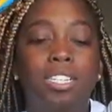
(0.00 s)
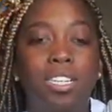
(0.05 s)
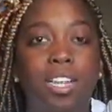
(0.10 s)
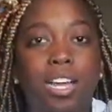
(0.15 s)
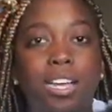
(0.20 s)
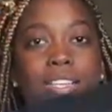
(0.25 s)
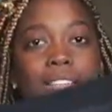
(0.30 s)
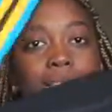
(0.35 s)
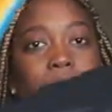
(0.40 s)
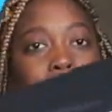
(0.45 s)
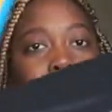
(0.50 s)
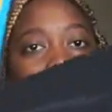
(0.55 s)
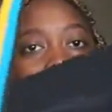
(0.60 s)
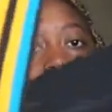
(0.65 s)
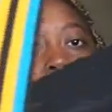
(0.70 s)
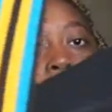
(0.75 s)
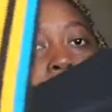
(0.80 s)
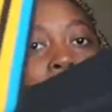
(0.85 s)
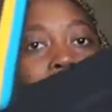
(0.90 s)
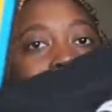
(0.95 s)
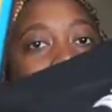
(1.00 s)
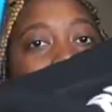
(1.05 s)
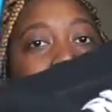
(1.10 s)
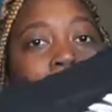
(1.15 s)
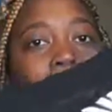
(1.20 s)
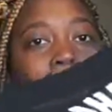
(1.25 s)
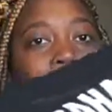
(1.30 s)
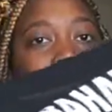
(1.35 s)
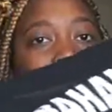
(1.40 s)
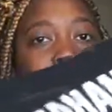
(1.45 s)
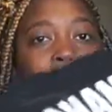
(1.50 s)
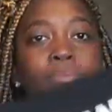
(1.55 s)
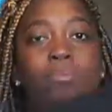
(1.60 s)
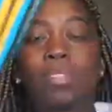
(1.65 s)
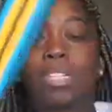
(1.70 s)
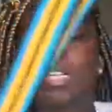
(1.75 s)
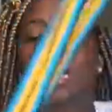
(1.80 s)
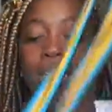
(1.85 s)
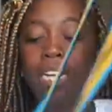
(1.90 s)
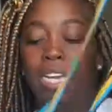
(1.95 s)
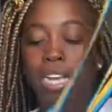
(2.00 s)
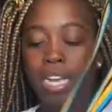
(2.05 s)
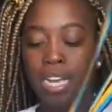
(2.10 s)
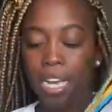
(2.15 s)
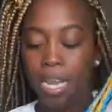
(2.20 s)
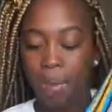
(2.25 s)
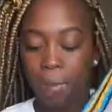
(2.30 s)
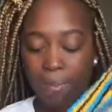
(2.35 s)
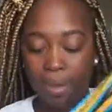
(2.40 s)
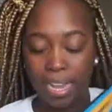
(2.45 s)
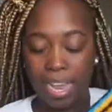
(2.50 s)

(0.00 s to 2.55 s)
so like the black bag. But